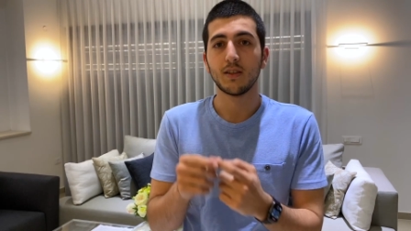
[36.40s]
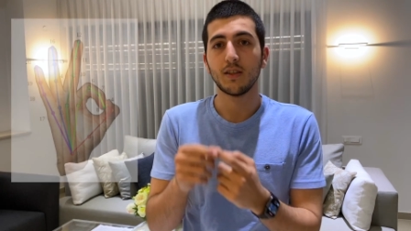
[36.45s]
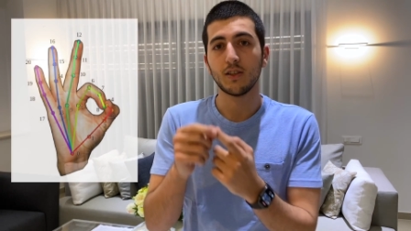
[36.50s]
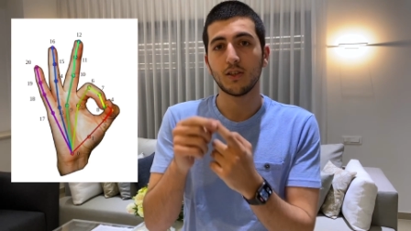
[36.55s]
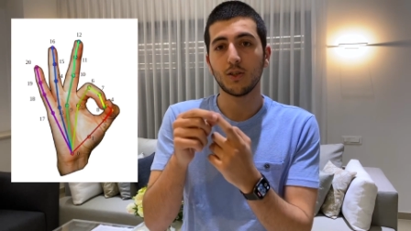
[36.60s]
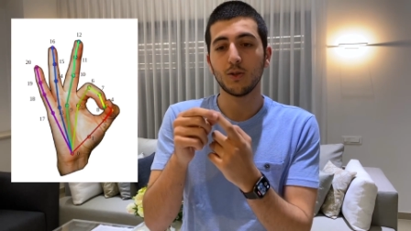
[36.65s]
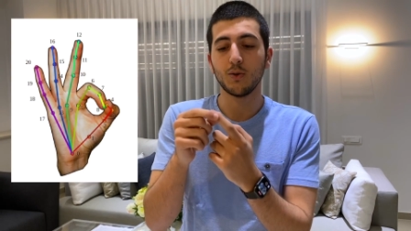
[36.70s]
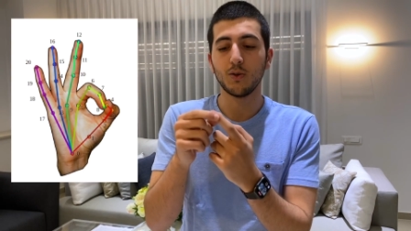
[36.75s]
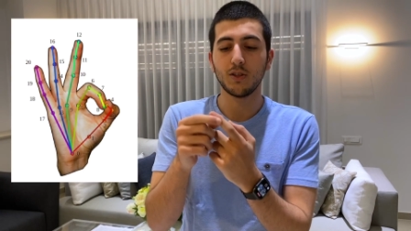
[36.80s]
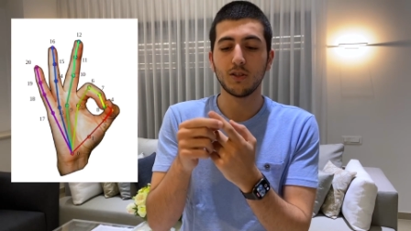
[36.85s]

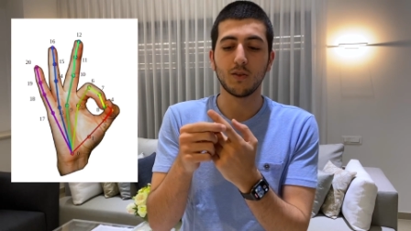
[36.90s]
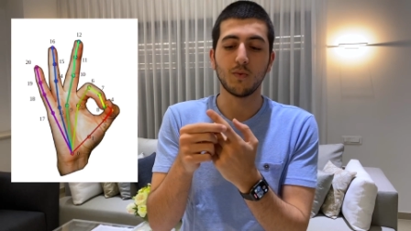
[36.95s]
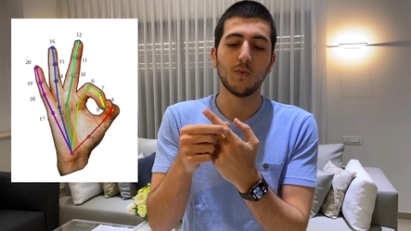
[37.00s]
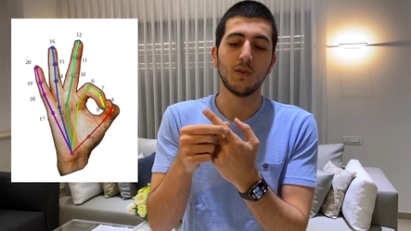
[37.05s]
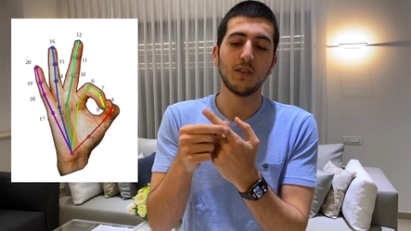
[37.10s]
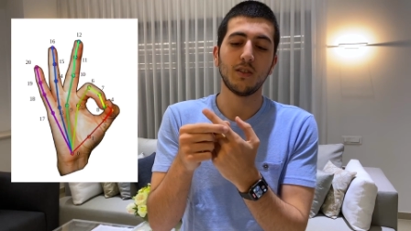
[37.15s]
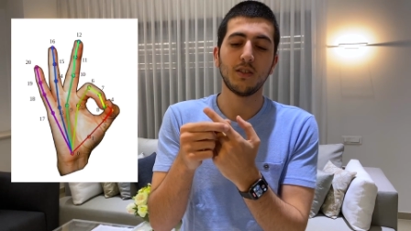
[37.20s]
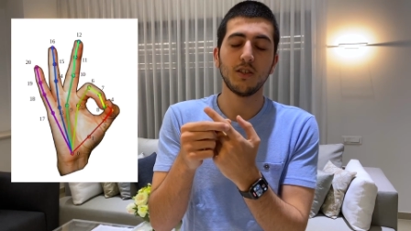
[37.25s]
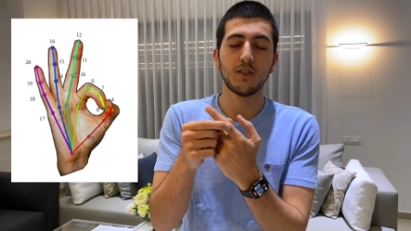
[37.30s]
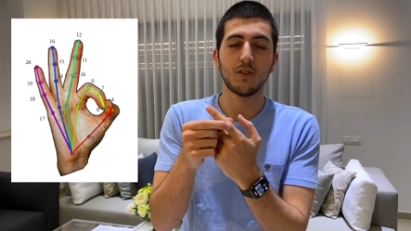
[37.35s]
disjoint and what
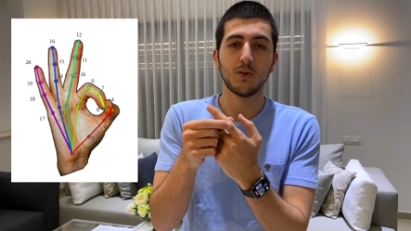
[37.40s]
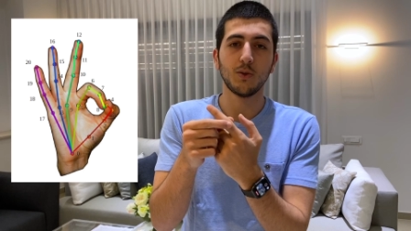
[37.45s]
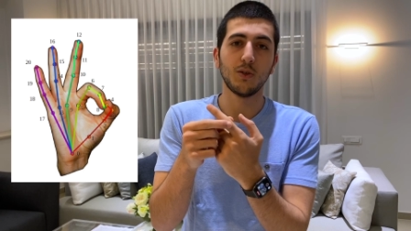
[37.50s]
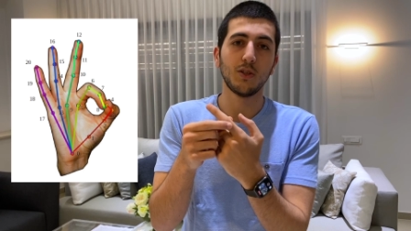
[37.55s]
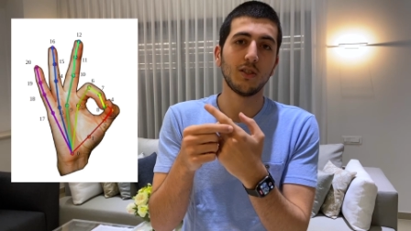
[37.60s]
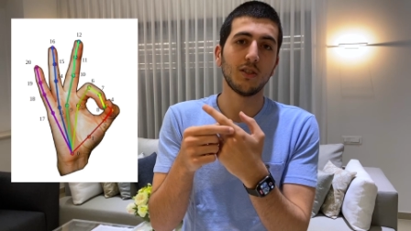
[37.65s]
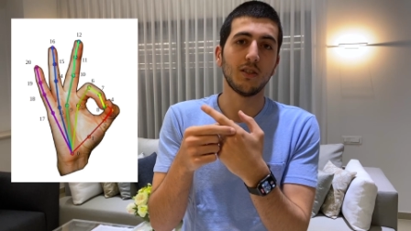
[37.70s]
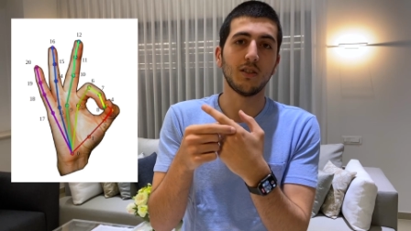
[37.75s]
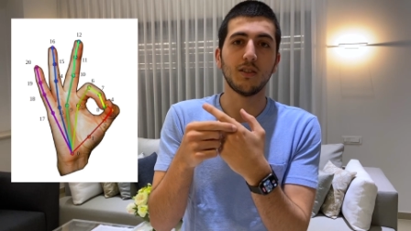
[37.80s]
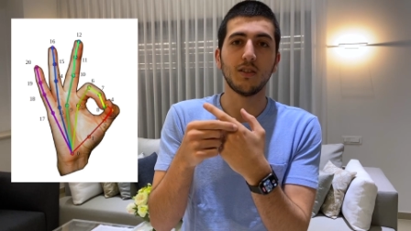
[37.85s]
is
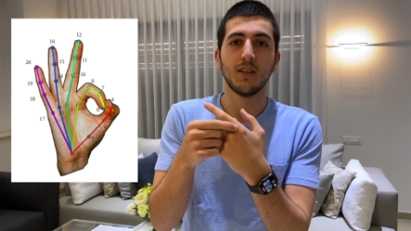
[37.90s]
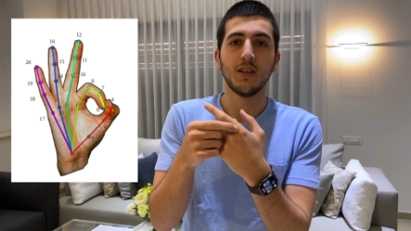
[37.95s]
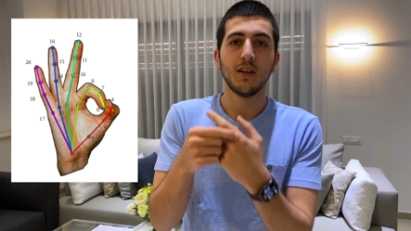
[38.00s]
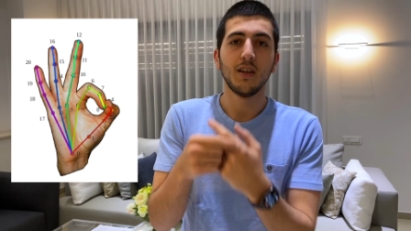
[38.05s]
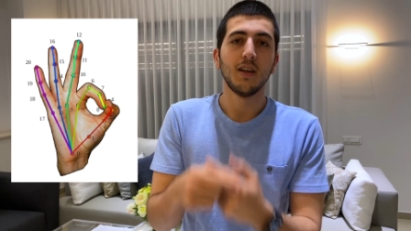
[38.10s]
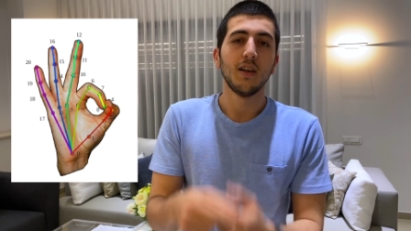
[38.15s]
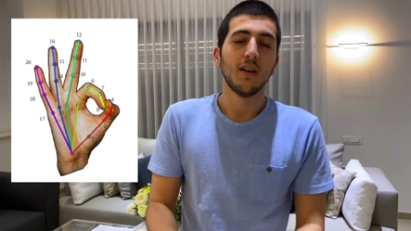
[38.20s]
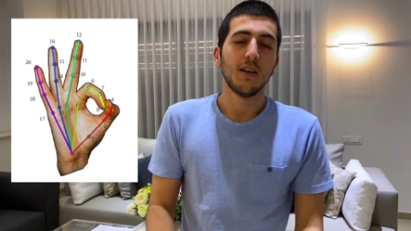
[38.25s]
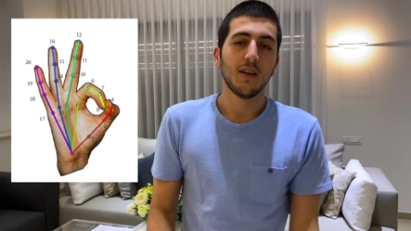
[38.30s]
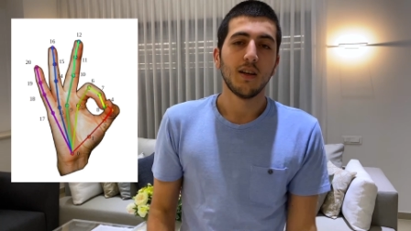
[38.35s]
disjoint, and
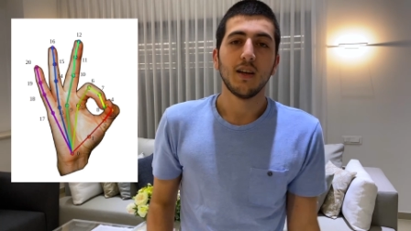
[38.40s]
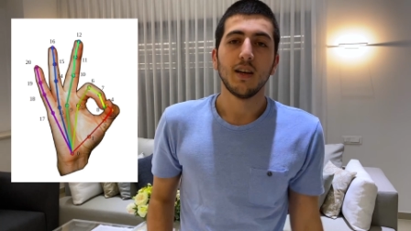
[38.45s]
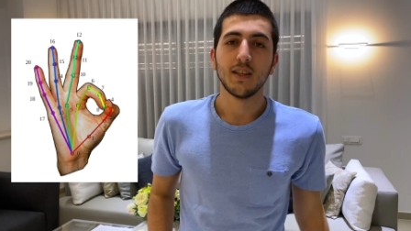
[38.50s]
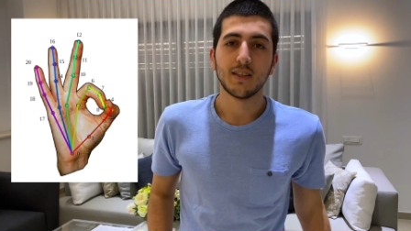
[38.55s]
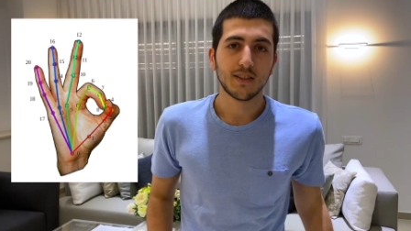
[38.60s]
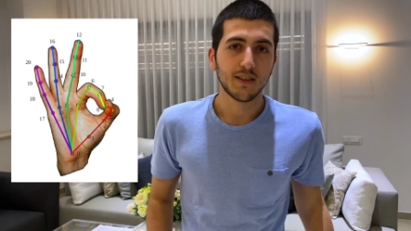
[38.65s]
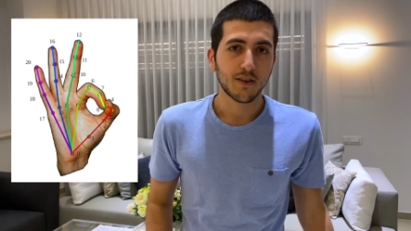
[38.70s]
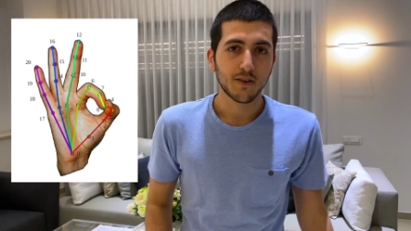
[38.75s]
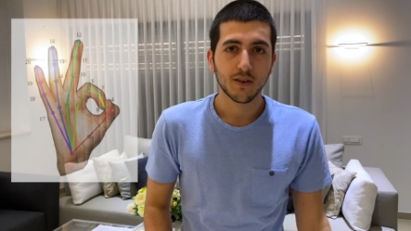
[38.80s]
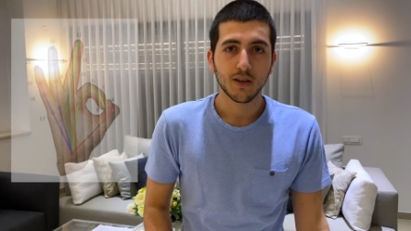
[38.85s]

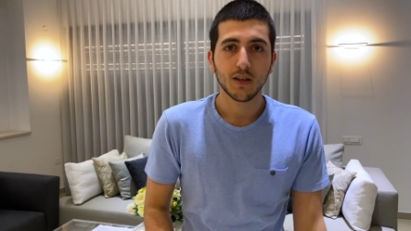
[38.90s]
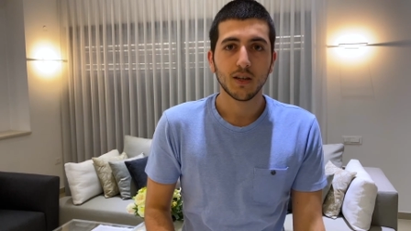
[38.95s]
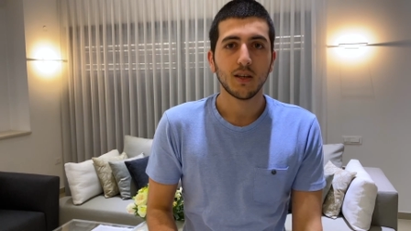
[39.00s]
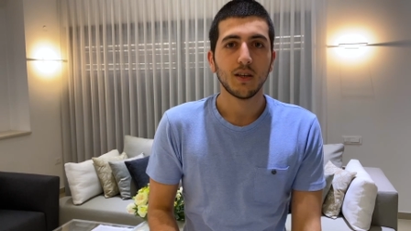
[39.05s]
etc.